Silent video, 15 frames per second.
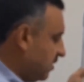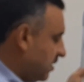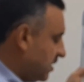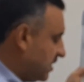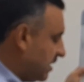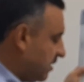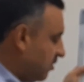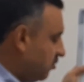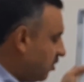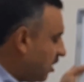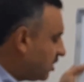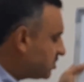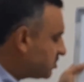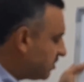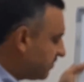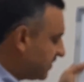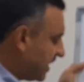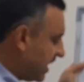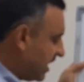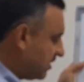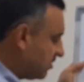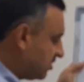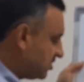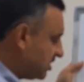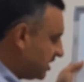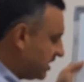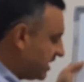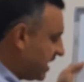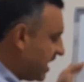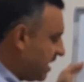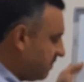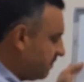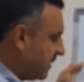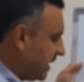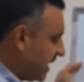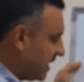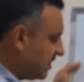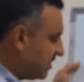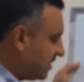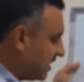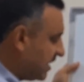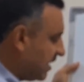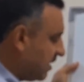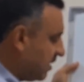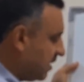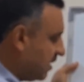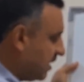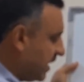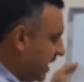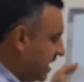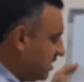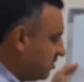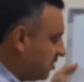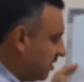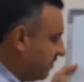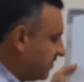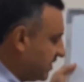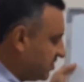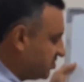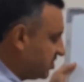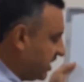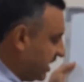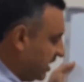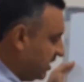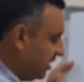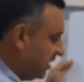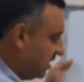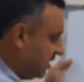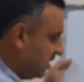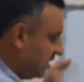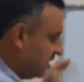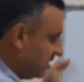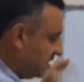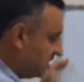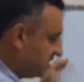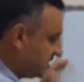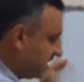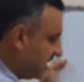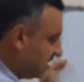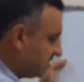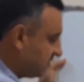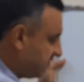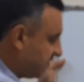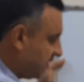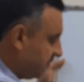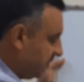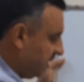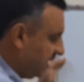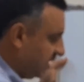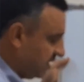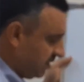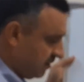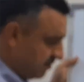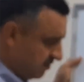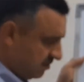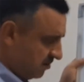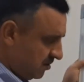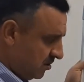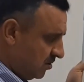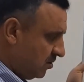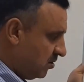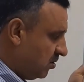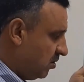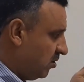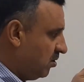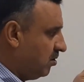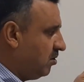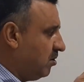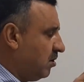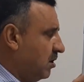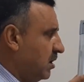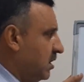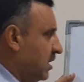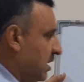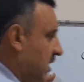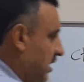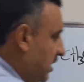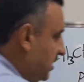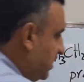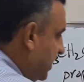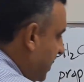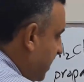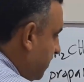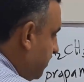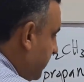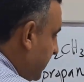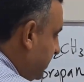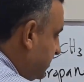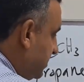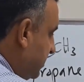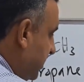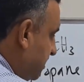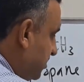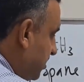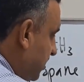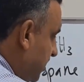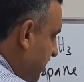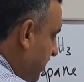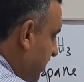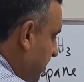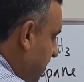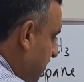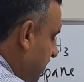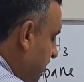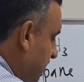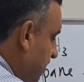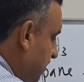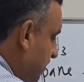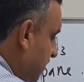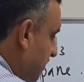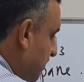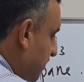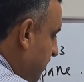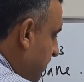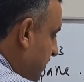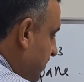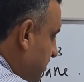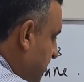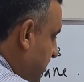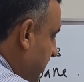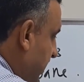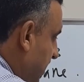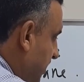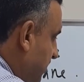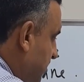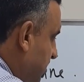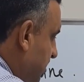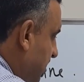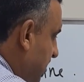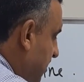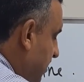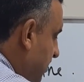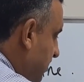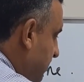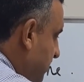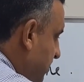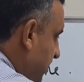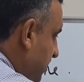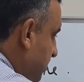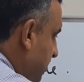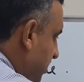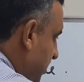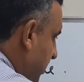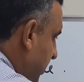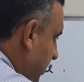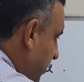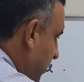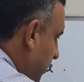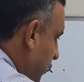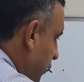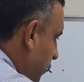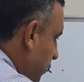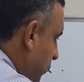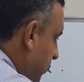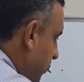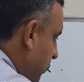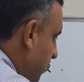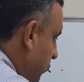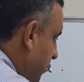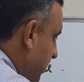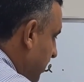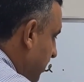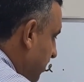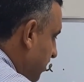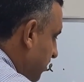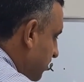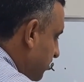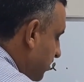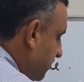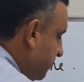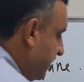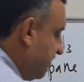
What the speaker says: the loss of the hydrogen can be at the end of the chain, in this case from here, or it can be CH3, CH3, then it could be